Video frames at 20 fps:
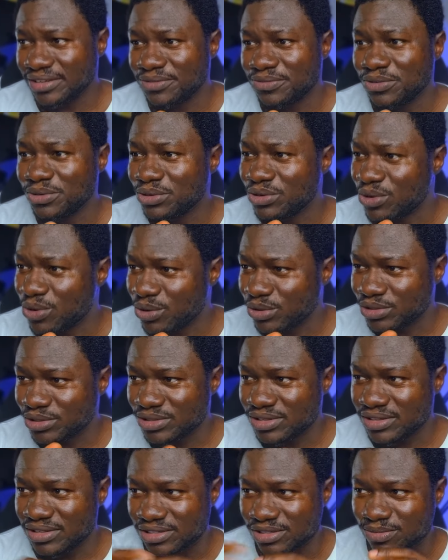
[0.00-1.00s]
If you go to
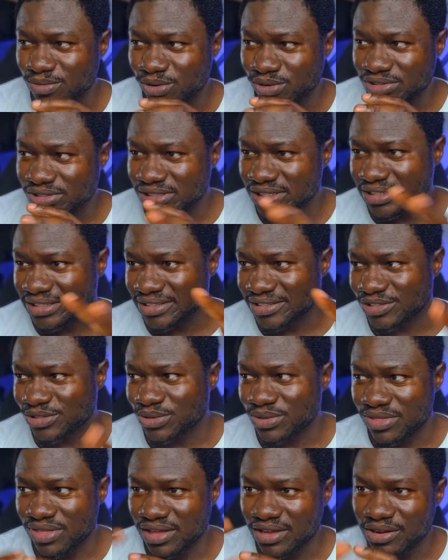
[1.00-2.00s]
the small cities,
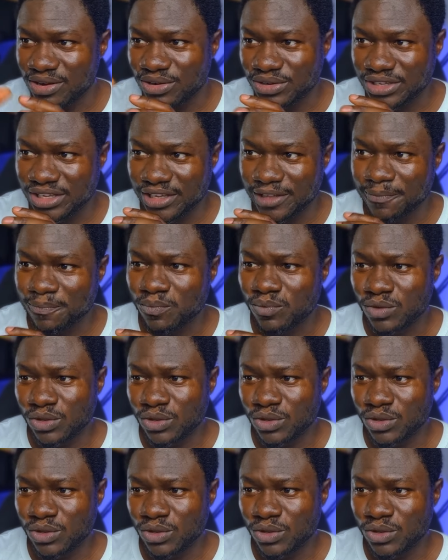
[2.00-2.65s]
you think, okay,